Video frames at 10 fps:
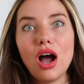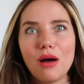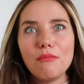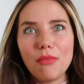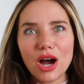
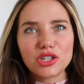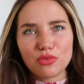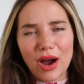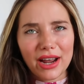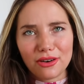a much
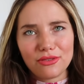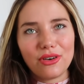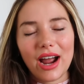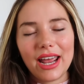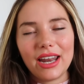wider
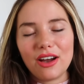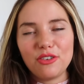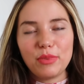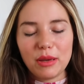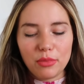variety
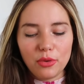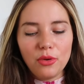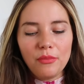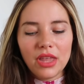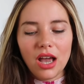of
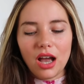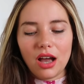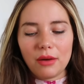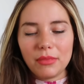people. Uh,